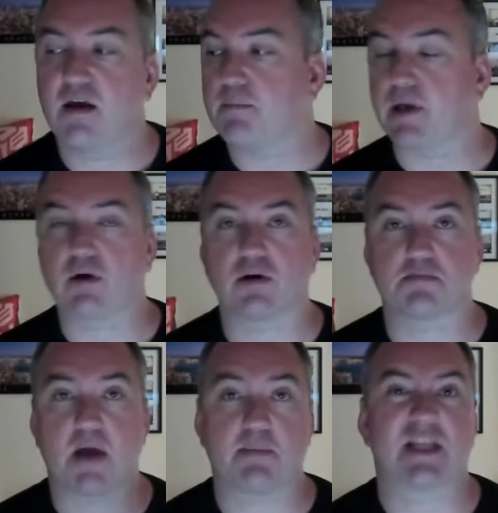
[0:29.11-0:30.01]
because
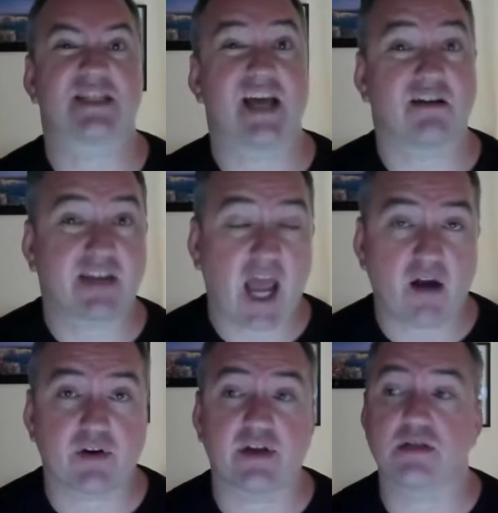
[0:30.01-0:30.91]
maybe the sound
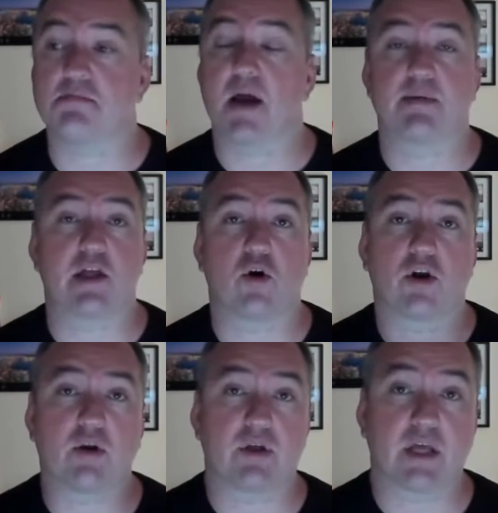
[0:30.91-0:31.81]
carries, maybe they're
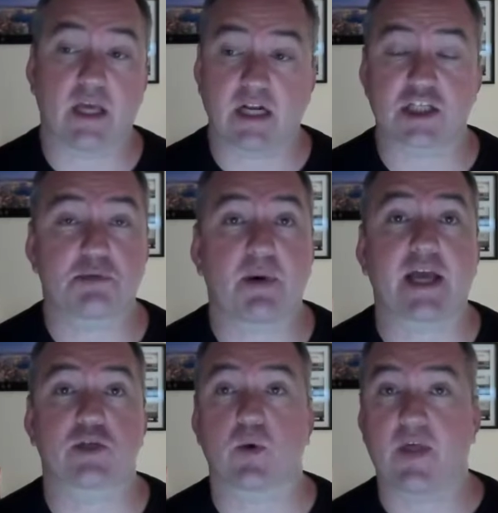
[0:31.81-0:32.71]
not really in a
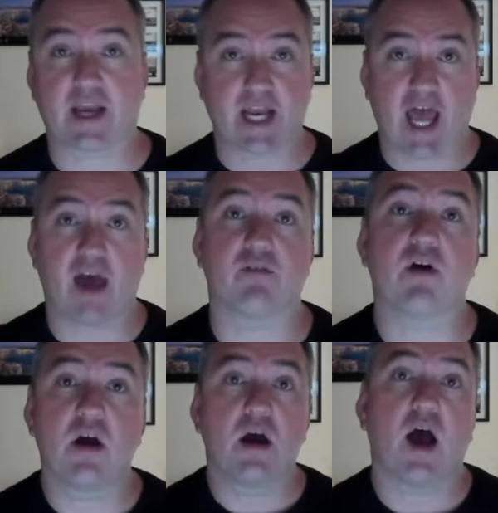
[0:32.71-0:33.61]
space where they can have
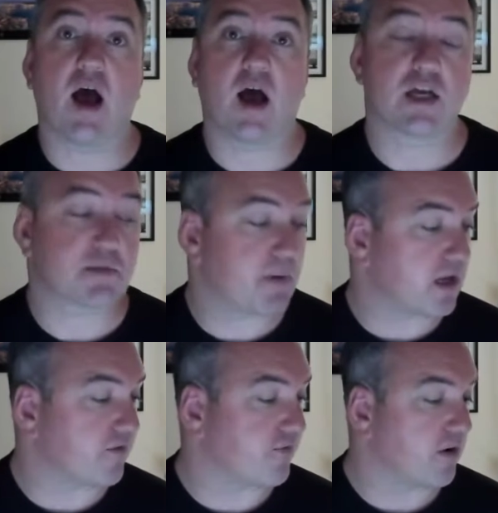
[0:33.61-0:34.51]
a
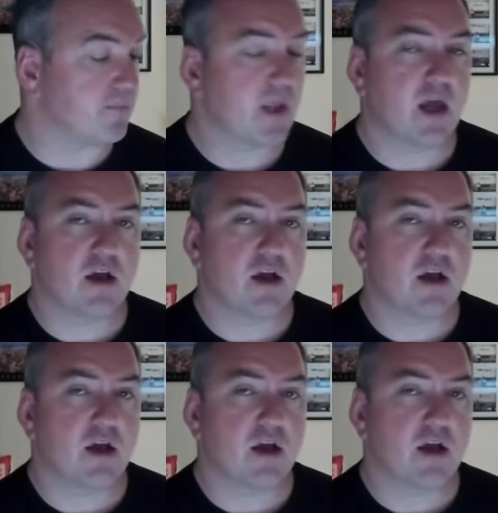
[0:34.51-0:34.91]
speakerphone.